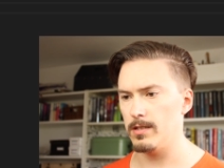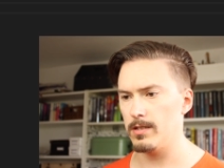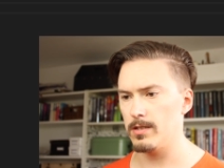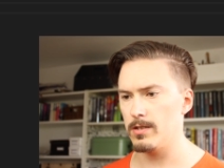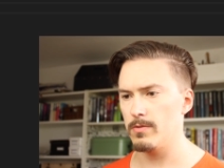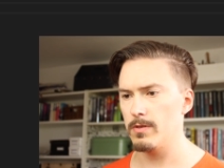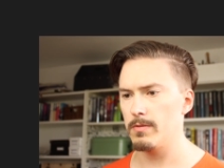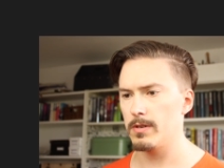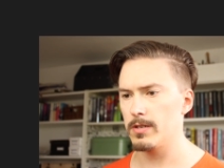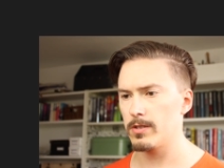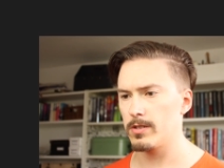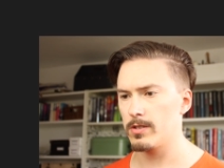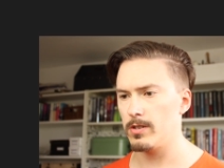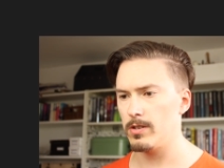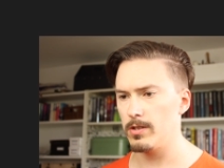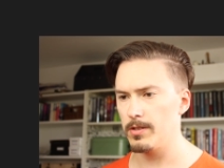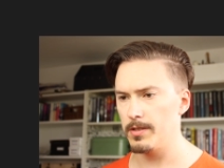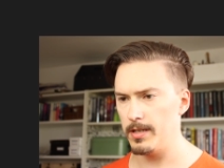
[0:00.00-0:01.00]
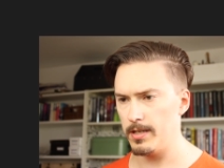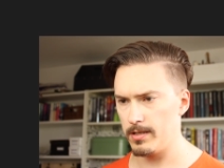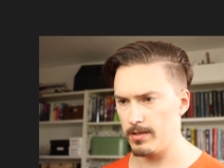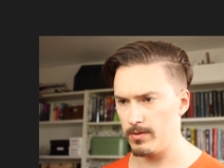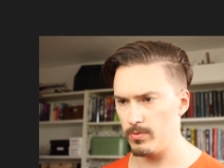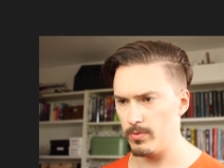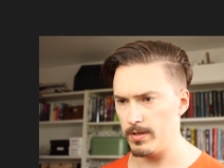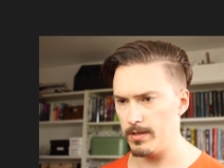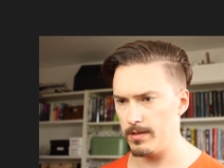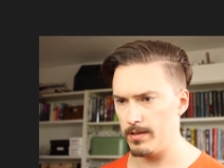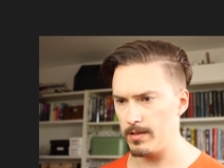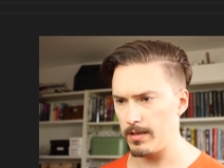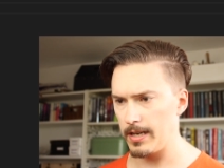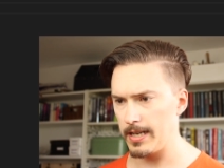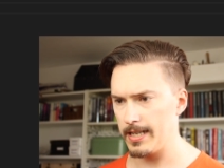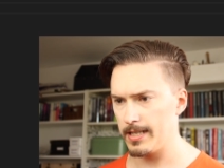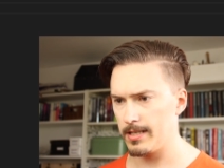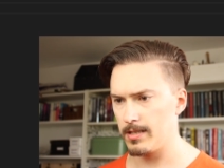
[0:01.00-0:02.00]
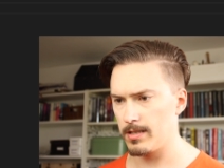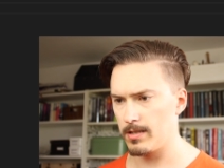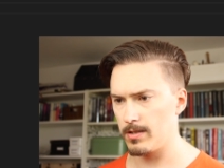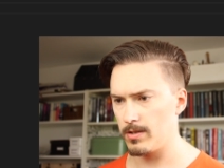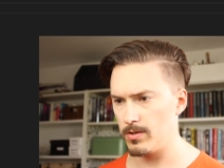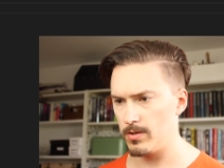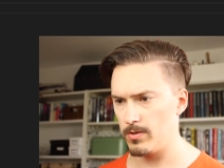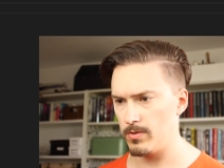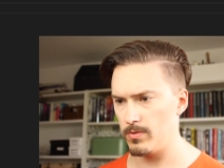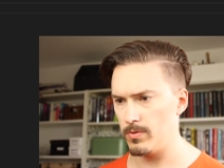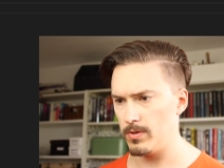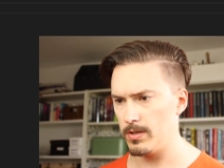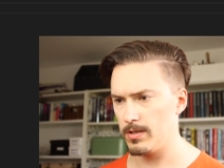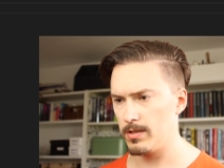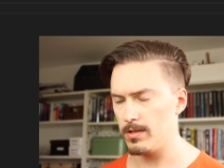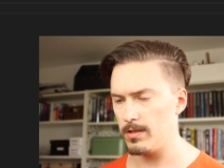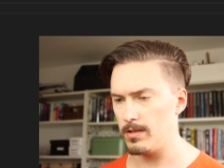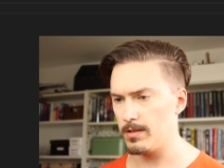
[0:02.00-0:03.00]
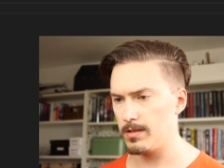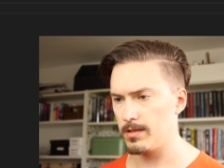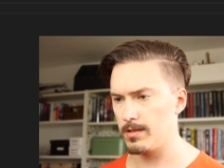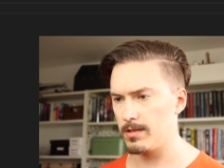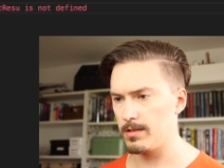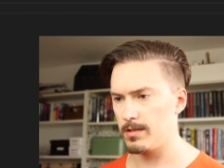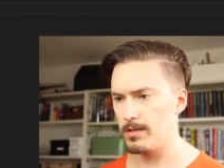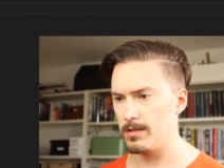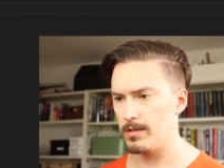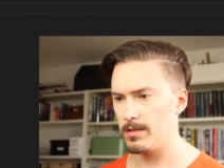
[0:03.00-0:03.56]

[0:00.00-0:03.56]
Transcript: now we want to call this with last result.